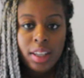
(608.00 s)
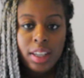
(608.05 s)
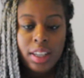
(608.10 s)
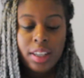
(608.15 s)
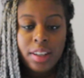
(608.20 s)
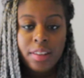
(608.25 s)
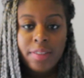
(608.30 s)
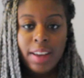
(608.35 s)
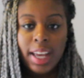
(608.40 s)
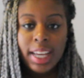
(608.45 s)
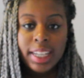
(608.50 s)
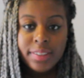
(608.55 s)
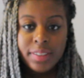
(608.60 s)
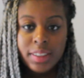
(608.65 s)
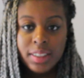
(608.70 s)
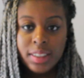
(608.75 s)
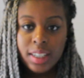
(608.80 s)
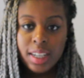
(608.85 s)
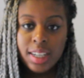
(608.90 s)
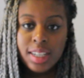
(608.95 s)
In fact, for
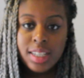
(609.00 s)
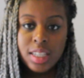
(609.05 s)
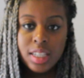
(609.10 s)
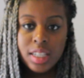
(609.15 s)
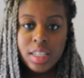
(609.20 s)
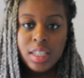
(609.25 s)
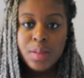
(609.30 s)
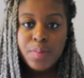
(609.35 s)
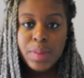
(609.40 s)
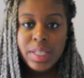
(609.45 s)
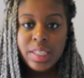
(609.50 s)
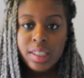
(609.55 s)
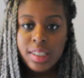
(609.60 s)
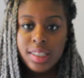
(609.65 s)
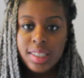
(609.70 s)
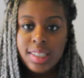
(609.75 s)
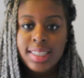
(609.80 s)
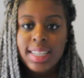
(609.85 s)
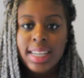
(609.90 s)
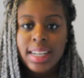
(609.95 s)
sciences,
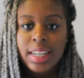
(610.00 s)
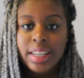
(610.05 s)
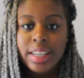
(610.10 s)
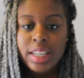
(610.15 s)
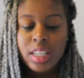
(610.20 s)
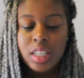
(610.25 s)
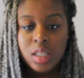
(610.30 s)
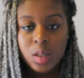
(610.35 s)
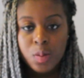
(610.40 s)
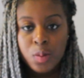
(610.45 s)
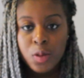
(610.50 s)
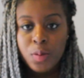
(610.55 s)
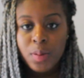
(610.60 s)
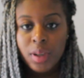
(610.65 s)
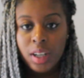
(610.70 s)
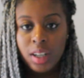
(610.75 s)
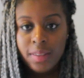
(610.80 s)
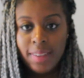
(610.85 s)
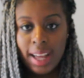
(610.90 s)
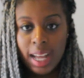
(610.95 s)
misunderstanding a small
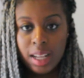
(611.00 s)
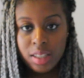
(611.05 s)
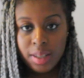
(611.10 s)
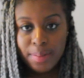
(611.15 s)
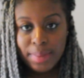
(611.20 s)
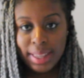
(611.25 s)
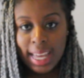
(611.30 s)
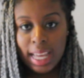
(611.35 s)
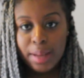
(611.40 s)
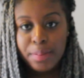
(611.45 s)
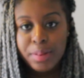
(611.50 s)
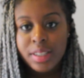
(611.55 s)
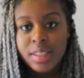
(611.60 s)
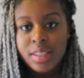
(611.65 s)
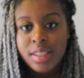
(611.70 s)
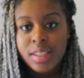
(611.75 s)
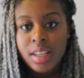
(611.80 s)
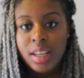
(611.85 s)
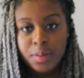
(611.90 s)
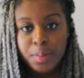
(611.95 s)
part of how something
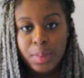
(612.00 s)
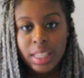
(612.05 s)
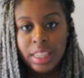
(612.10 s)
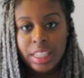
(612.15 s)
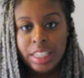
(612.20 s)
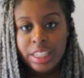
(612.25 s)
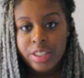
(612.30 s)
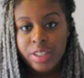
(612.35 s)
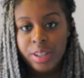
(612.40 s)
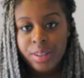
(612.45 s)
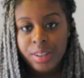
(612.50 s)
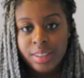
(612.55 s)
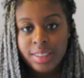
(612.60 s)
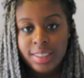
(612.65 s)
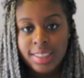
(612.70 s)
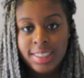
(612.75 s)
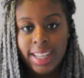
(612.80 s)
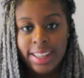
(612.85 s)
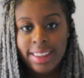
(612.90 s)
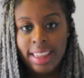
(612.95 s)
happens can mean that you don't
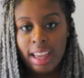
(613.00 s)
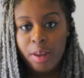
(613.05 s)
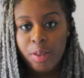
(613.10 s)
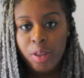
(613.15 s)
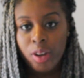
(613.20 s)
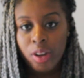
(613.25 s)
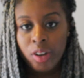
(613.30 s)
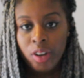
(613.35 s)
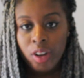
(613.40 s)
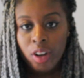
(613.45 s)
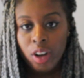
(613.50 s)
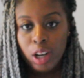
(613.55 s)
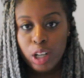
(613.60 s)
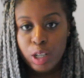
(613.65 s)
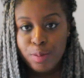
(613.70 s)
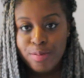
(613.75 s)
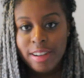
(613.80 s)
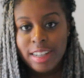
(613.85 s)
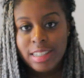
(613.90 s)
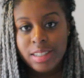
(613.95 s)
understand how the
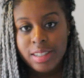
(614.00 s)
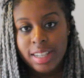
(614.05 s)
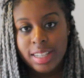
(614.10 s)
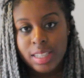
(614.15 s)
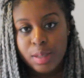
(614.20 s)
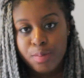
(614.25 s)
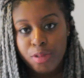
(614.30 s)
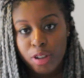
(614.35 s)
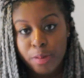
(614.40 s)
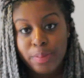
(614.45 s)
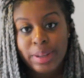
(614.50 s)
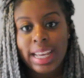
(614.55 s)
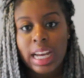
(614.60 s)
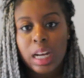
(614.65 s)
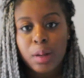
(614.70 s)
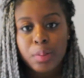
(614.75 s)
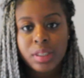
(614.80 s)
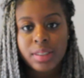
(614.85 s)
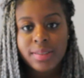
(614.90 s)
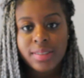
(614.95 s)
whole process probably
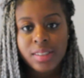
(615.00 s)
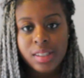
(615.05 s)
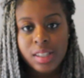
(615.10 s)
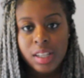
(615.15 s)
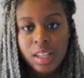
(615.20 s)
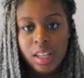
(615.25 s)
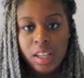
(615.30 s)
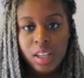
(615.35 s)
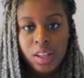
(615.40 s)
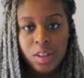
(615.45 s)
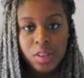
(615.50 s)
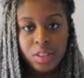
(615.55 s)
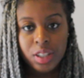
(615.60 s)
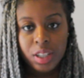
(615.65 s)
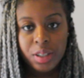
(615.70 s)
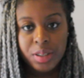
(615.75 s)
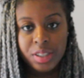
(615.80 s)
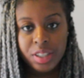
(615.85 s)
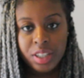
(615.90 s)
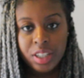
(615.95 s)
happens. So
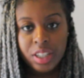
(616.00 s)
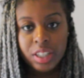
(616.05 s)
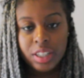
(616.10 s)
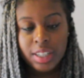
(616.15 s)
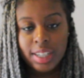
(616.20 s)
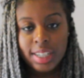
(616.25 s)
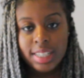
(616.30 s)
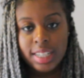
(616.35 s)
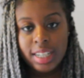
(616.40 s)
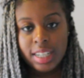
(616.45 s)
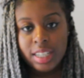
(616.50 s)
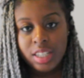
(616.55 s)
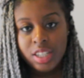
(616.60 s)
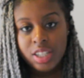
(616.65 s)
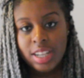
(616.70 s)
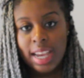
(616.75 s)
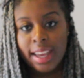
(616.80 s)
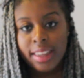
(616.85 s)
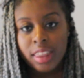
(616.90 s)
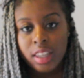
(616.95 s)
it's a good idea to
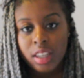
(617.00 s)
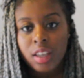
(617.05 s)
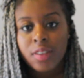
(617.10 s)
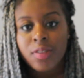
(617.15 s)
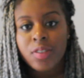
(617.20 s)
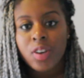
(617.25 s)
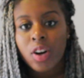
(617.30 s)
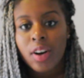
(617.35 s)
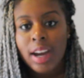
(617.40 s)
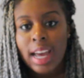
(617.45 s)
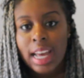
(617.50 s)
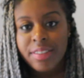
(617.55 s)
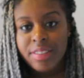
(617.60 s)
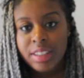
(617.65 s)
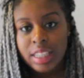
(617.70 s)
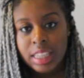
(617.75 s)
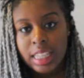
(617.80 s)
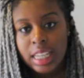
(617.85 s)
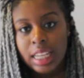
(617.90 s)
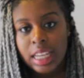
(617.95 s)
check that you've got
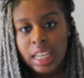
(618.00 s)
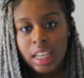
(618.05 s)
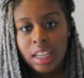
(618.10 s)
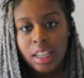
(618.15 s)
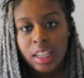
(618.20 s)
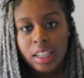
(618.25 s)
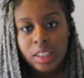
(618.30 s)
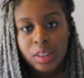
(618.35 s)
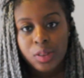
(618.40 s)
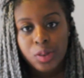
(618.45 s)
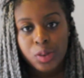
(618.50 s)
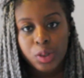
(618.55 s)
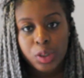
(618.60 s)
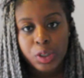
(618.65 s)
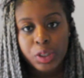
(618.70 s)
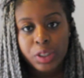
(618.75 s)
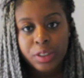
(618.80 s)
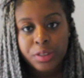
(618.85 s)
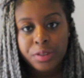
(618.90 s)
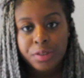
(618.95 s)
everything
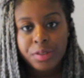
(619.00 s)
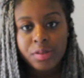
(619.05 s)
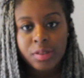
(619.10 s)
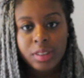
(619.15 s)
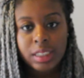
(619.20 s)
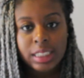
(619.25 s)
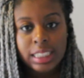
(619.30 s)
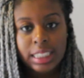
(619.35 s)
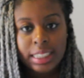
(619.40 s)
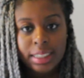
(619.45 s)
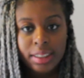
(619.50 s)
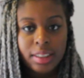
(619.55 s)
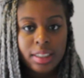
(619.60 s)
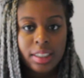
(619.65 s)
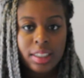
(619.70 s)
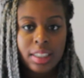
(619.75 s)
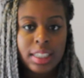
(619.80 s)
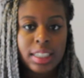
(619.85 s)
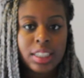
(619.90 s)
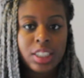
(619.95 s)
sort of
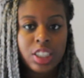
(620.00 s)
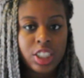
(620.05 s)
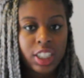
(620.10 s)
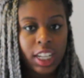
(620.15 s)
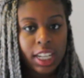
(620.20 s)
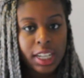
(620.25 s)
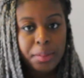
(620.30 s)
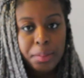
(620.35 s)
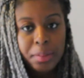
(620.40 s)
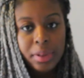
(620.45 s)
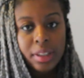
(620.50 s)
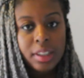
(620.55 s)
in shape.